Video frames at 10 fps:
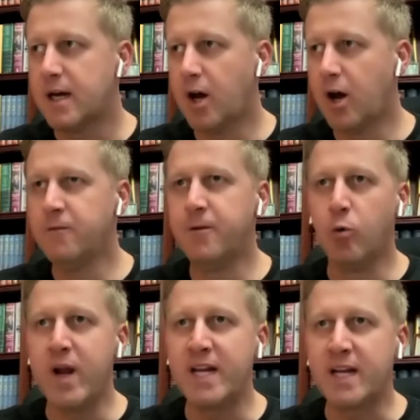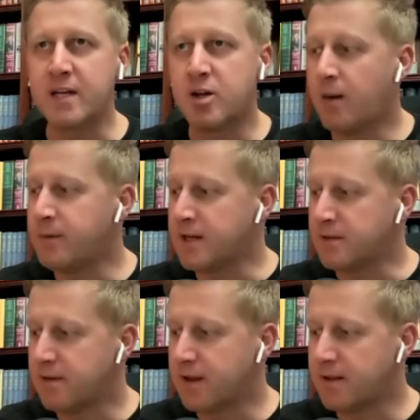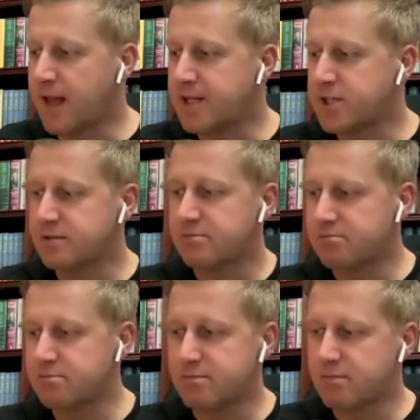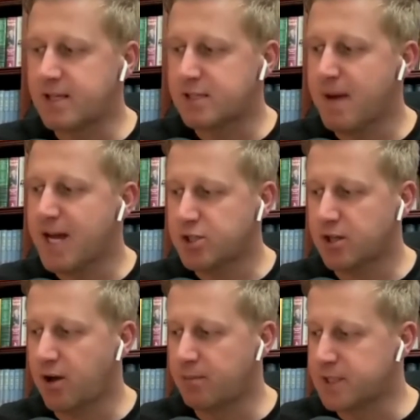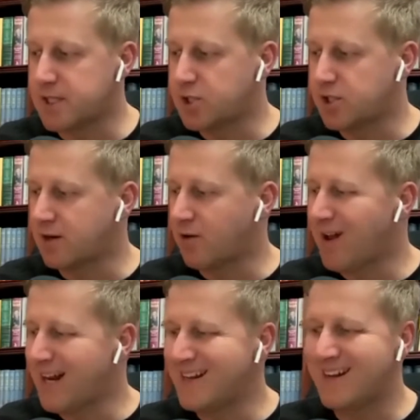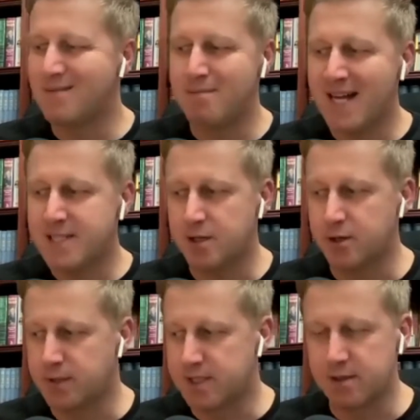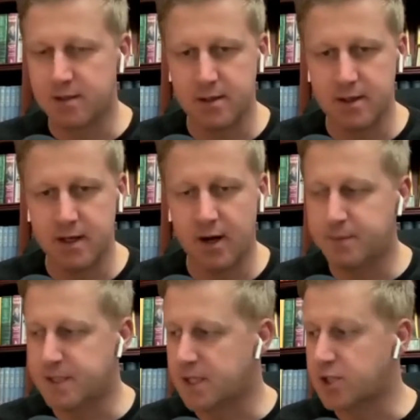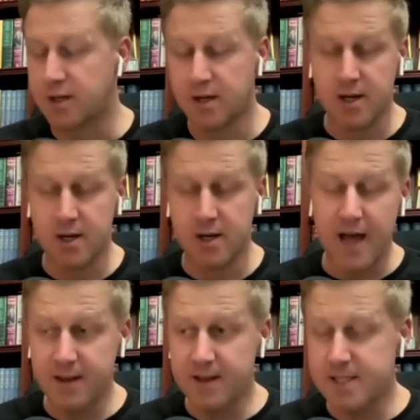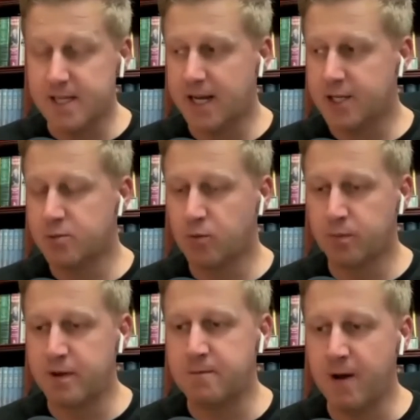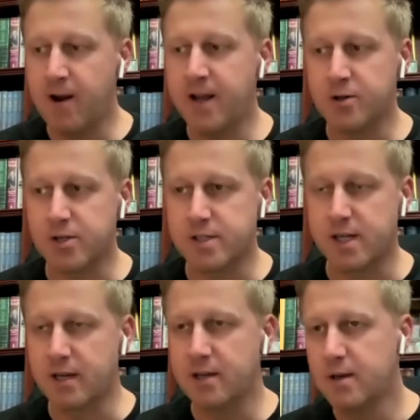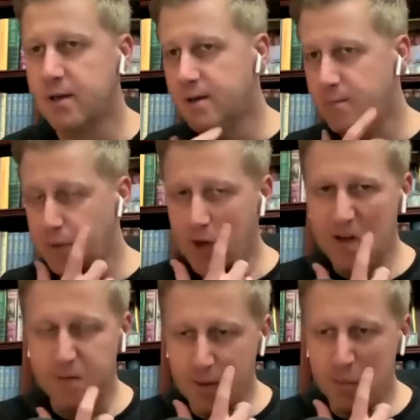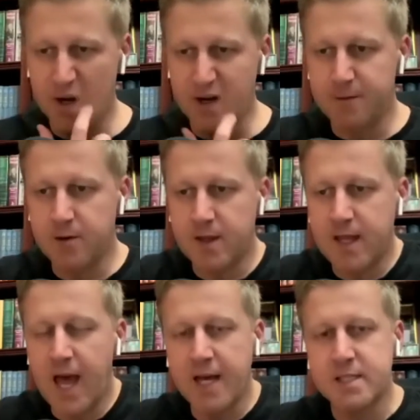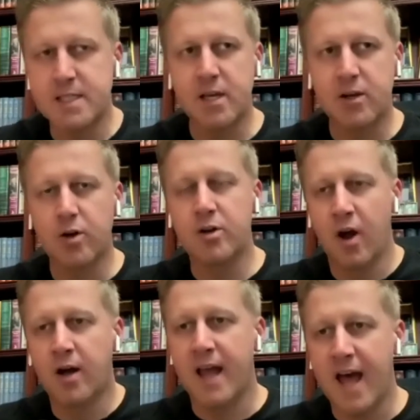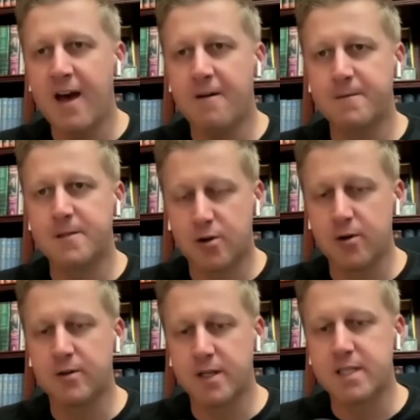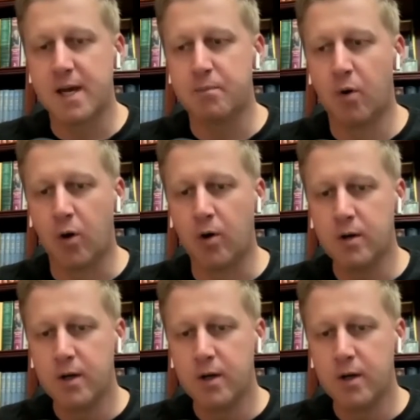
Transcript: overweening and dominant that they smashed the competition, and it really didn't matter who was in opposition. I think this election will be very interesting, purely from the point of view that the ANC could not have screwed this up more